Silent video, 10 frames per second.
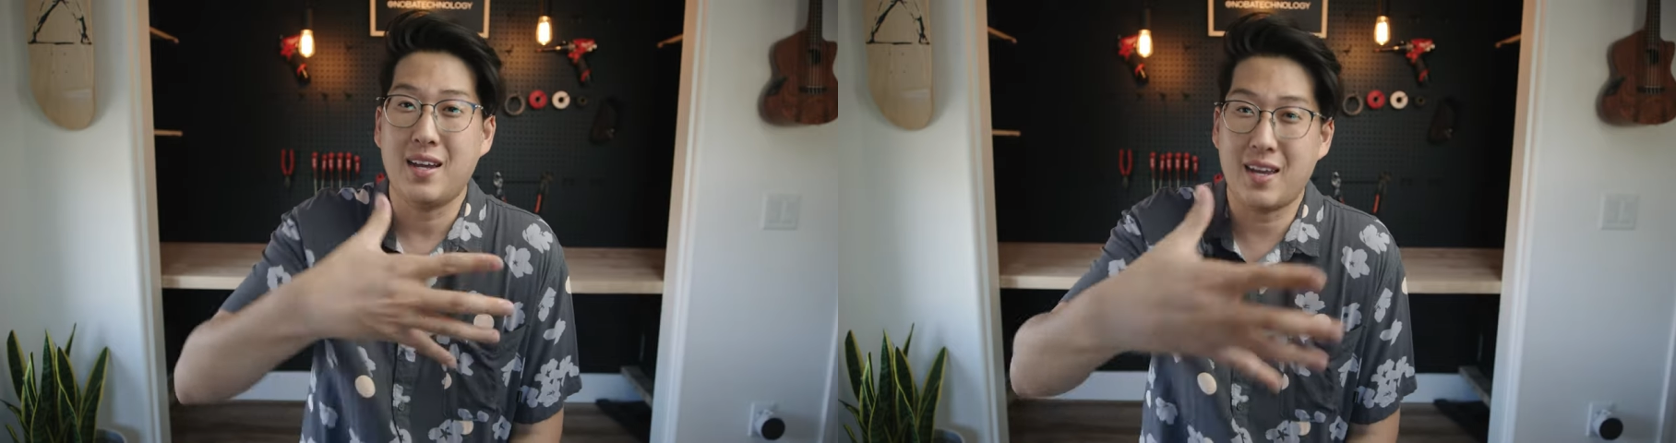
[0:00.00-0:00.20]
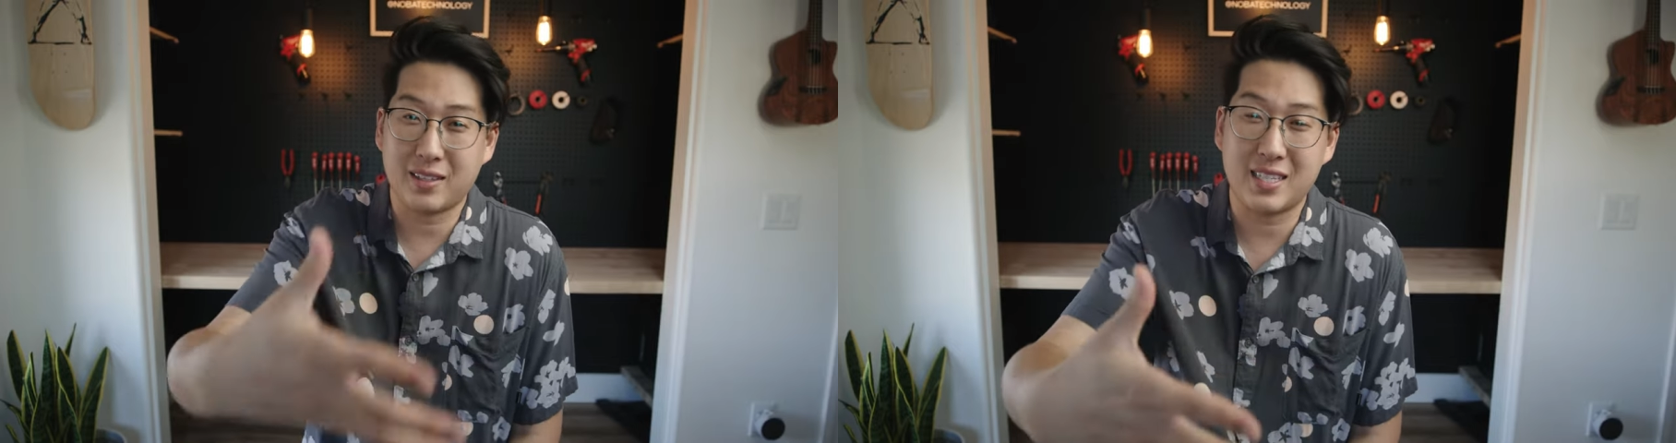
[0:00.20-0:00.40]

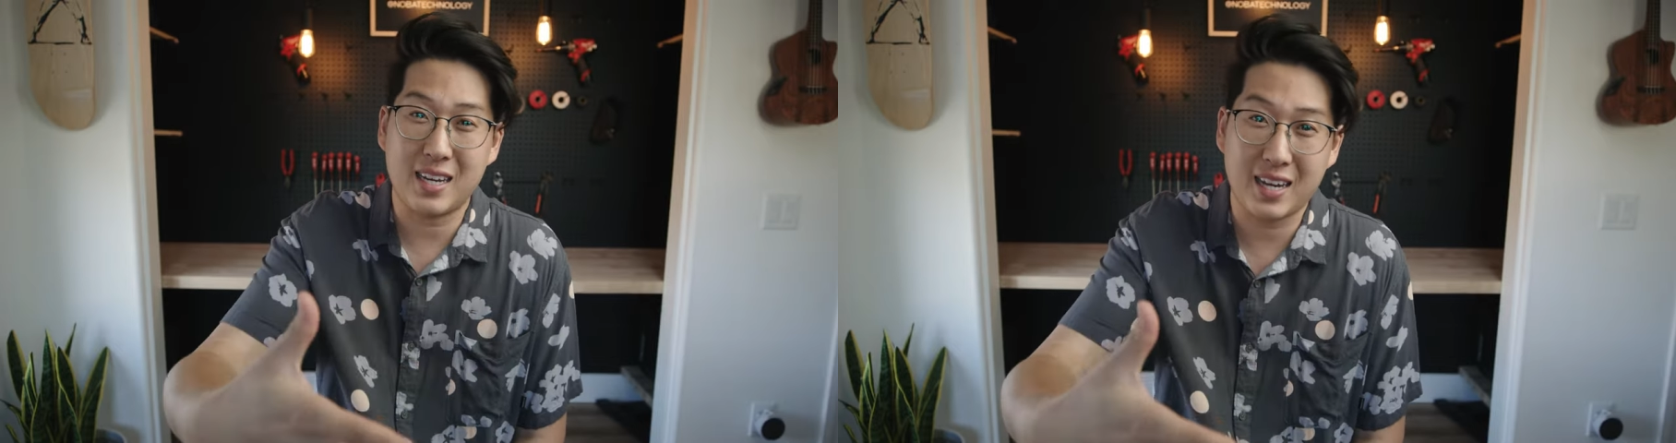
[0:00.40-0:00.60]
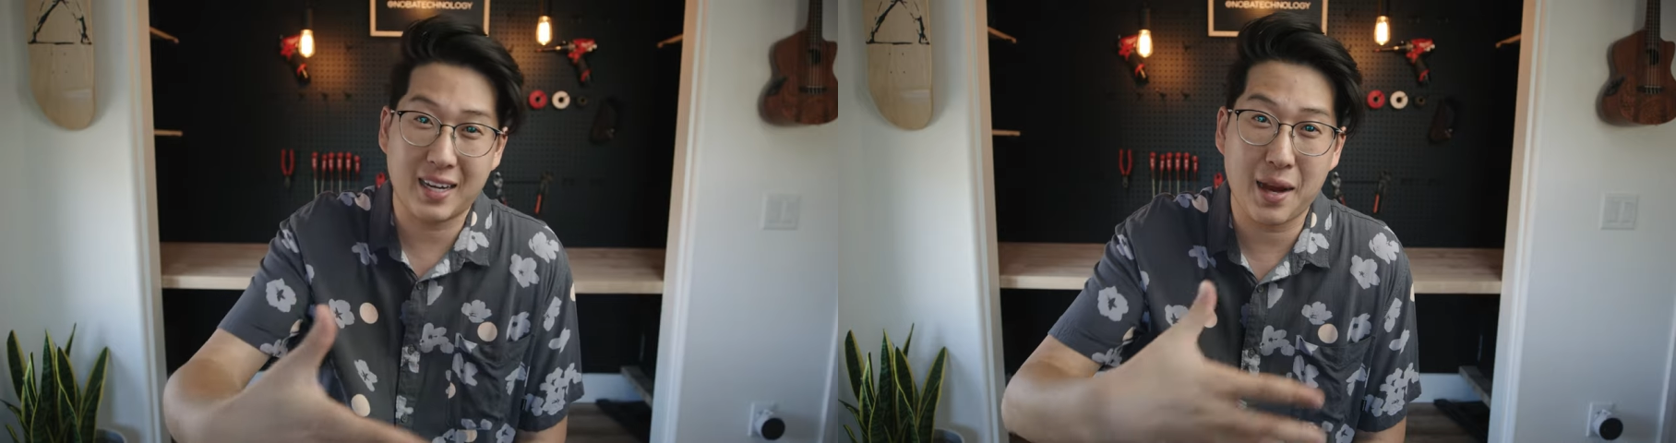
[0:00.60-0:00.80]

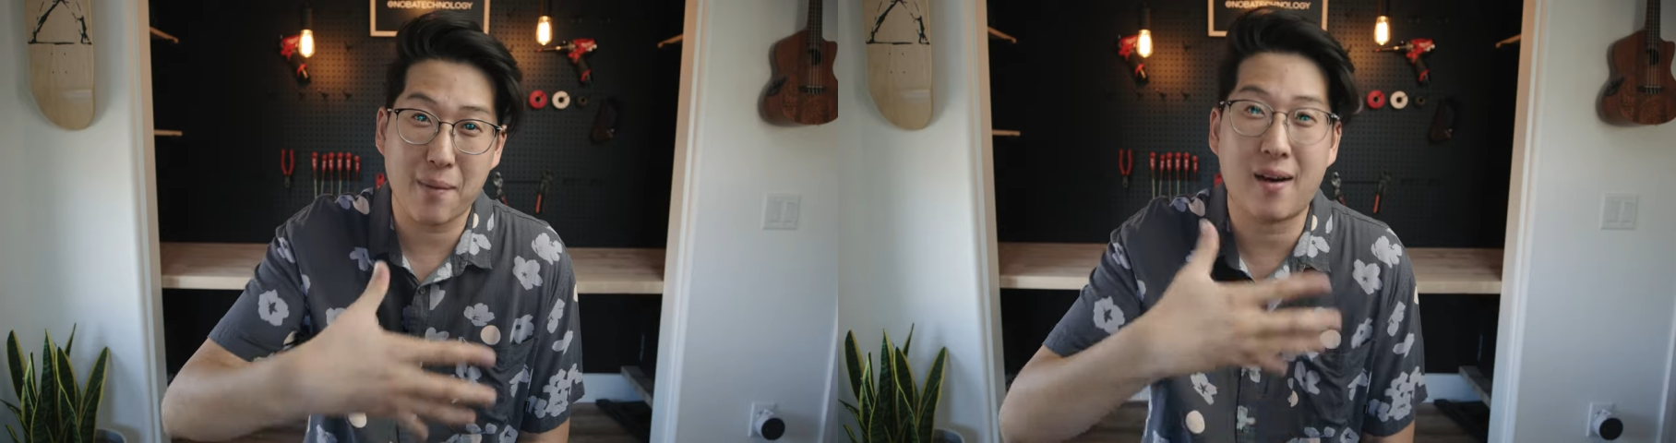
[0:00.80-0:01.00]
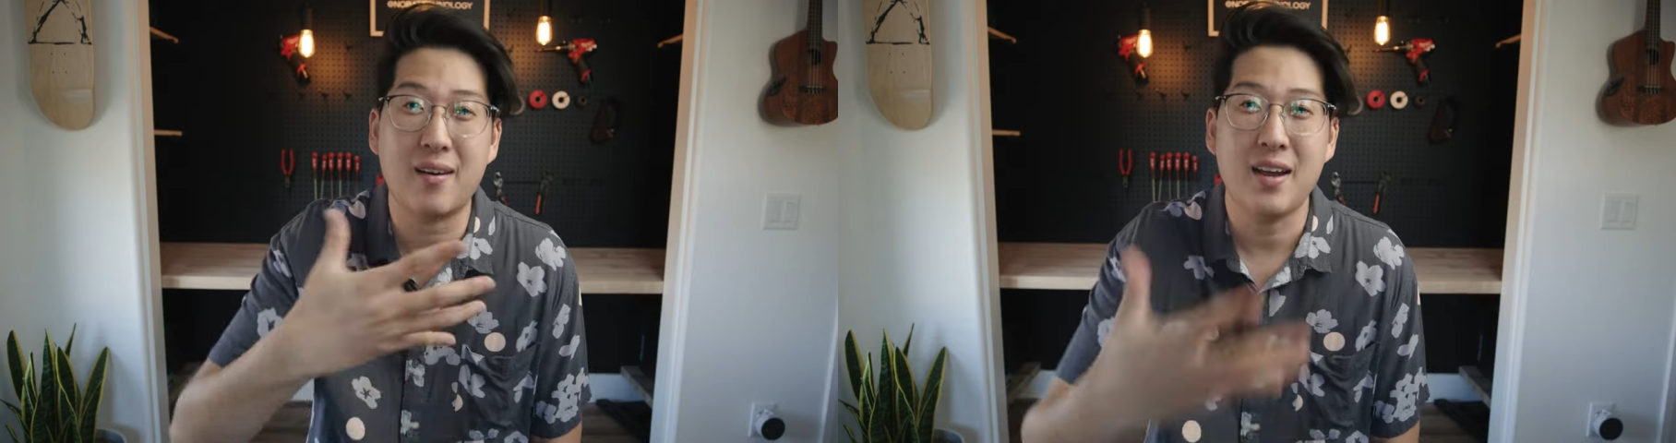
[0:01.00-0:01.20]
LTE came
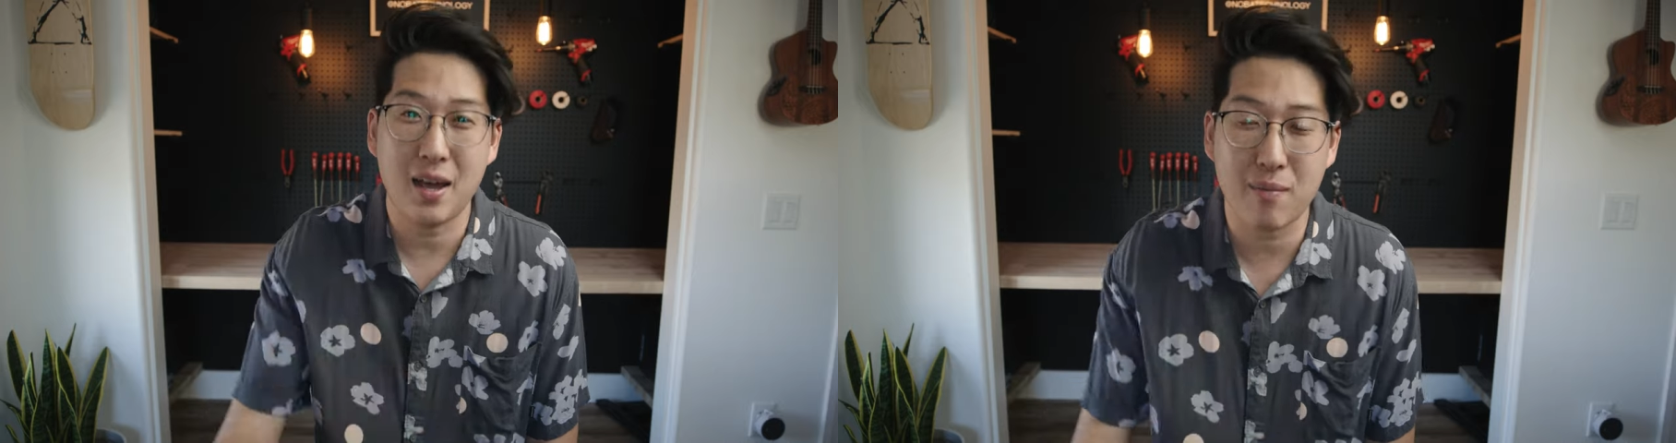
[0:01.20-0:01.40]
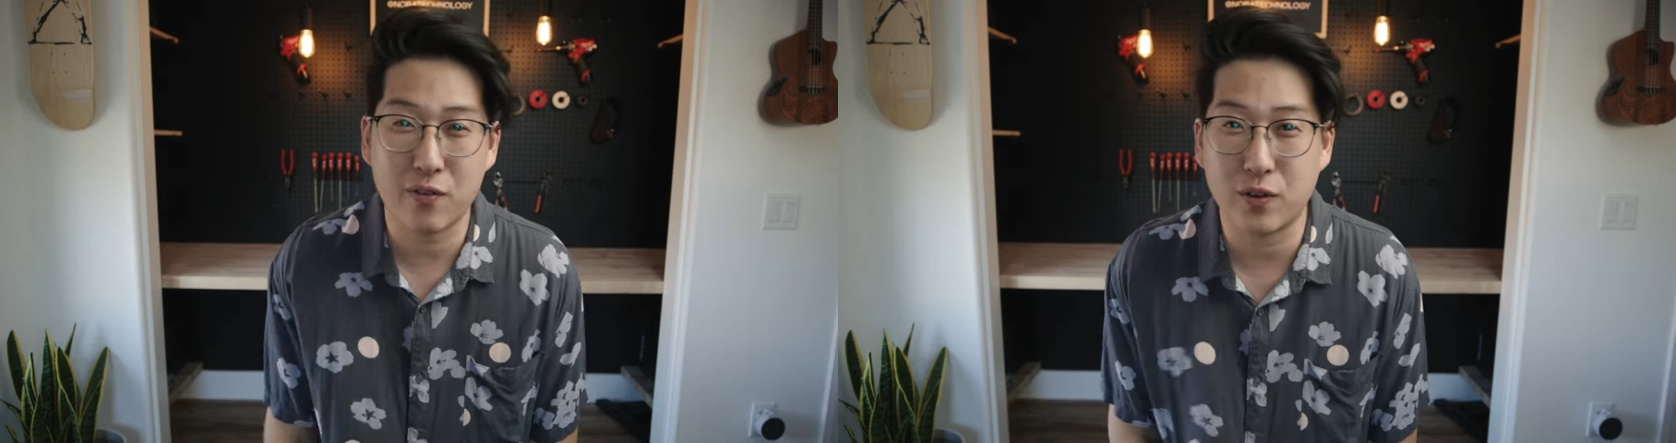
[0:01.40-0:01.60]
out and my